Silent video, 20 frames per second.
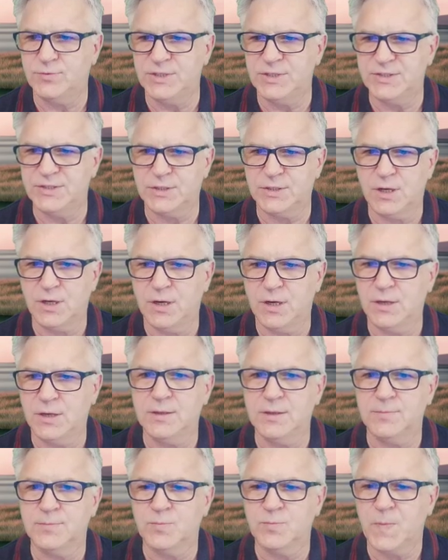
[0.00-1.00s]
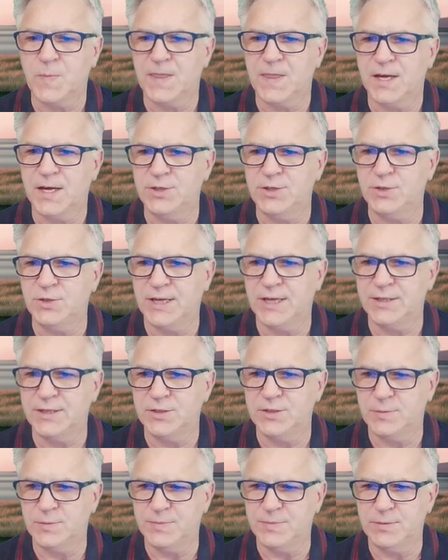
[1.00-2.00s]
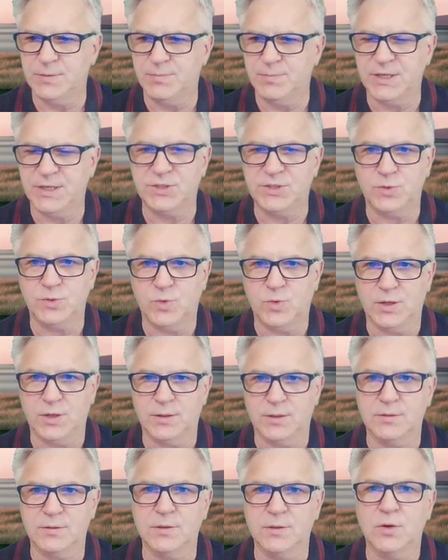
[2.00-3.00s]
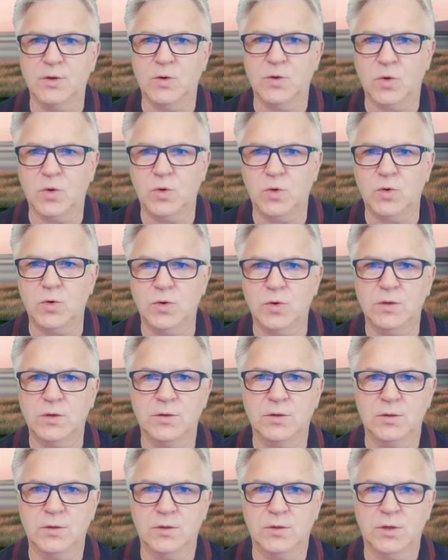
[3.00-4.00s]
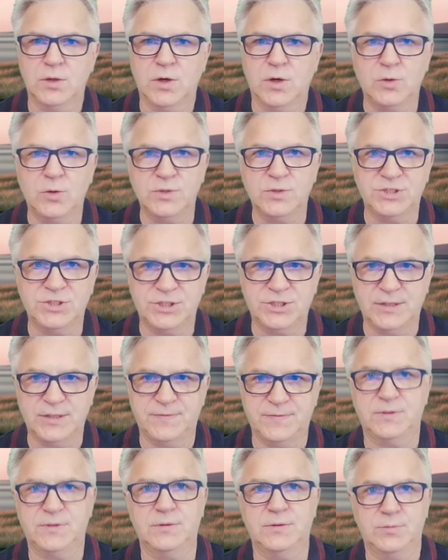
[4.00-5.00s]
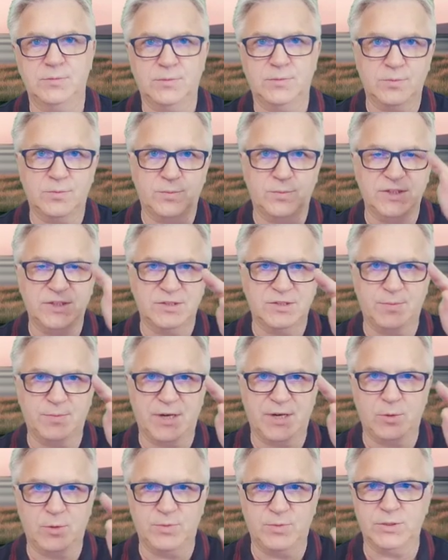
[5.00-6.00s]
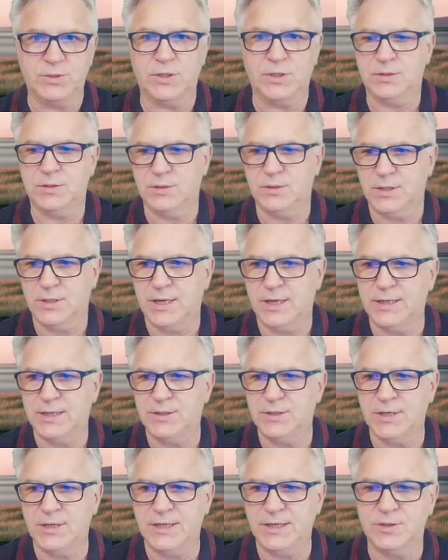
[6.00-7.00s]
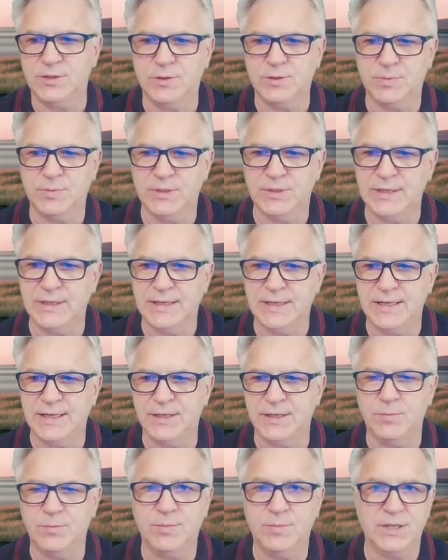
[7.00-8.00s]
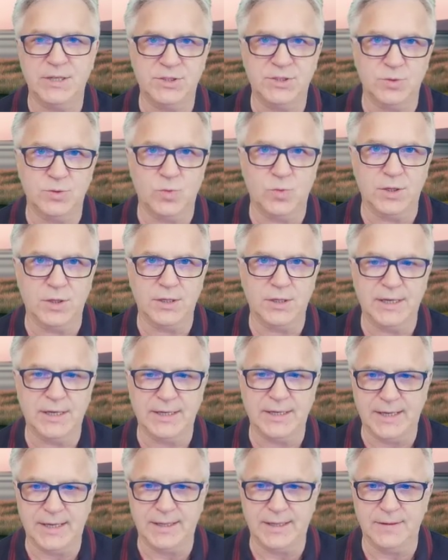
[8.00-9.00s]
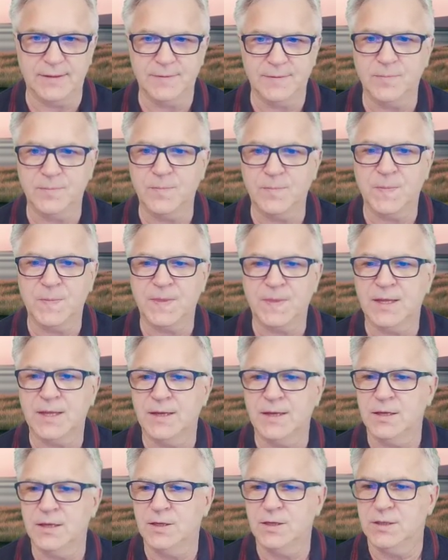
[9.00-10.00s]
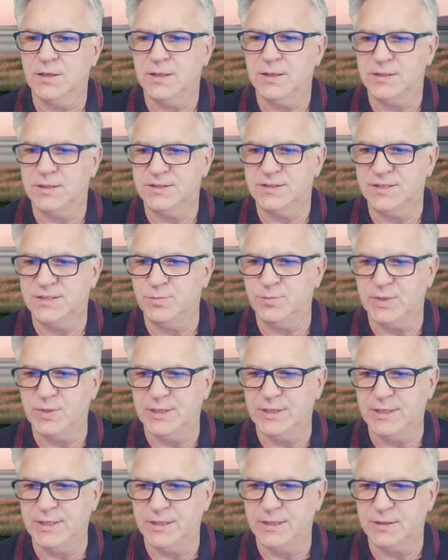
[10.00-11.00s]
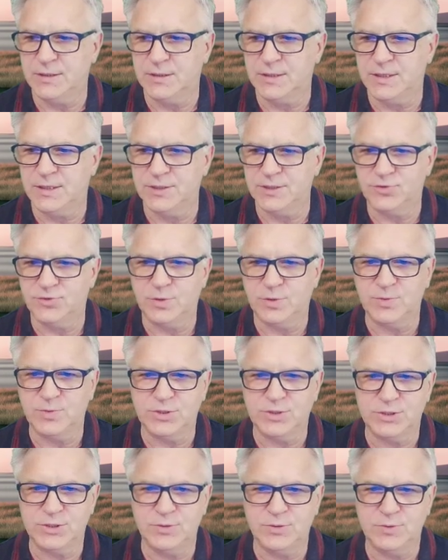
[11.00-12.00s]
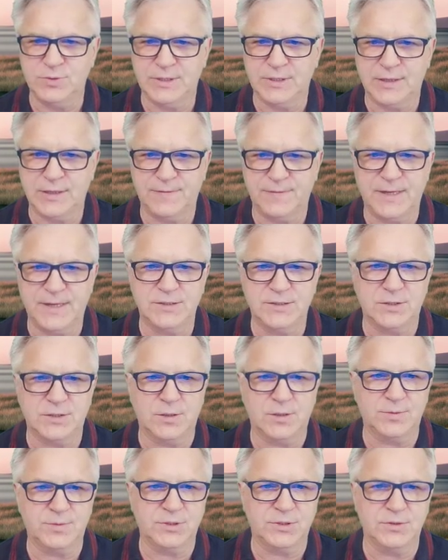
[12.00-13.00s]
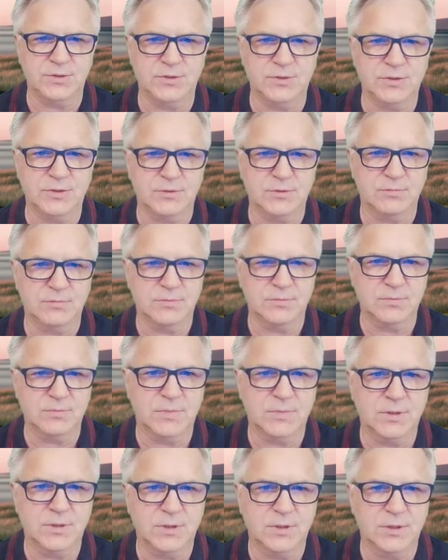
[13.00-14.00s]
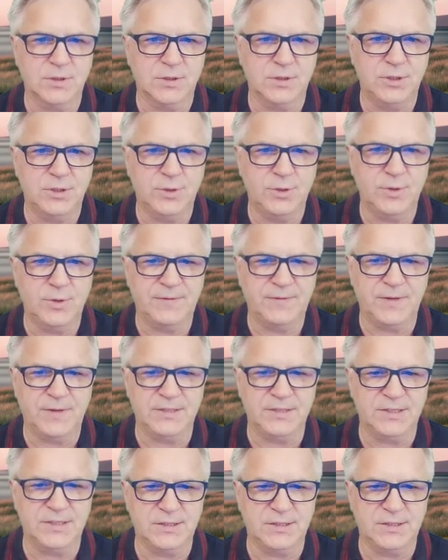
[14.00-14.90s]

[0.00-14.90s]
restart, and you'll end up in picture one. Or hold the shift, press the power button on, and you'll end up in picture one again. Simply click troubleshoot, advanced options, UEFI